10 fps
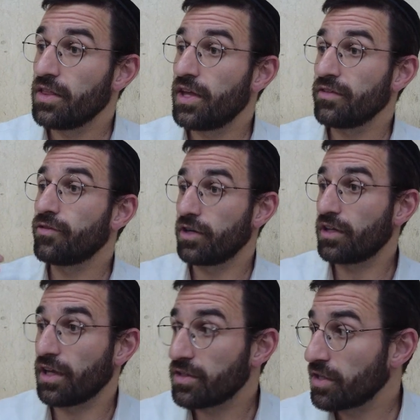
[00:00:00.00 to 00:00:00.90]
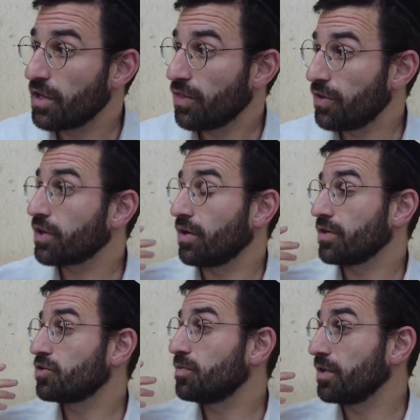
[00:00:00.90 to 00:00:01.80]
that in 40 days they're
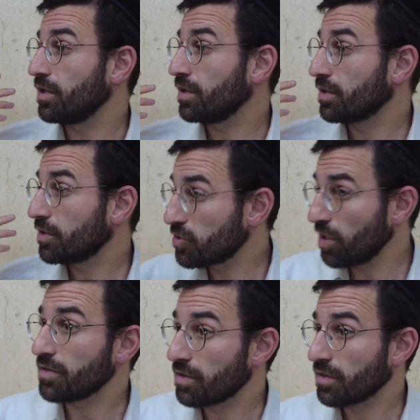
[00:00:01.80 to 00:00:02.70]
going to be destroyed.